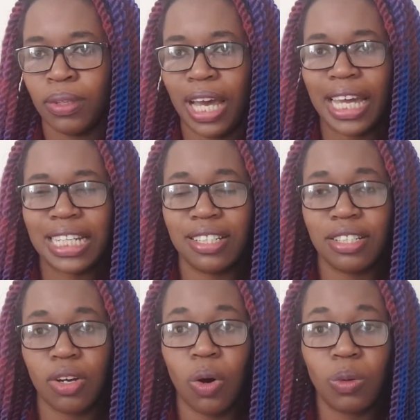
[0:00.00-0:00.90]

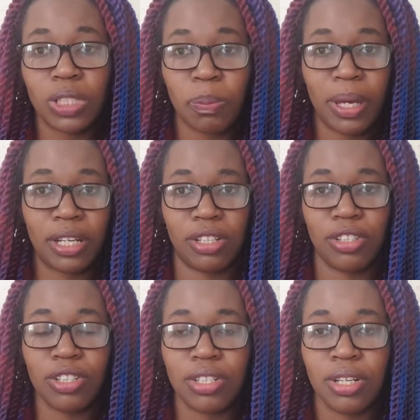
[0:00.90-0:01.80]
and all
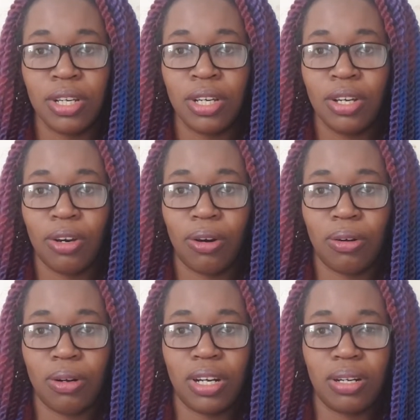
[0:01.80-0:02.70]
dependent
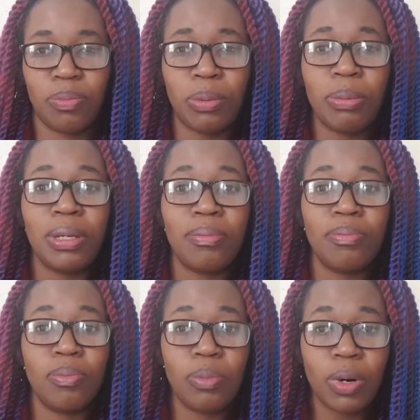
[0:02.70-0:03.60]
on probably
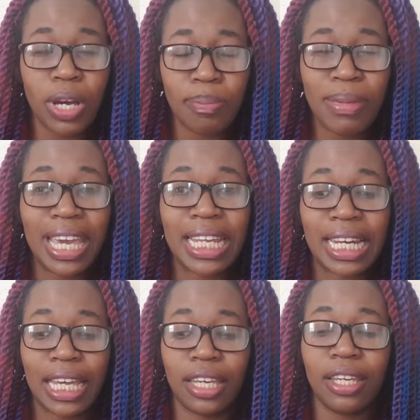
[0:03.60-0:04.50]

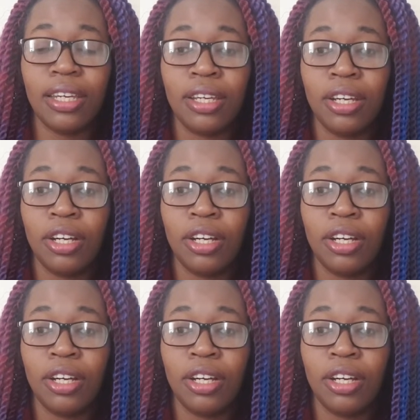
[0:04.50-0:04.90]
mainly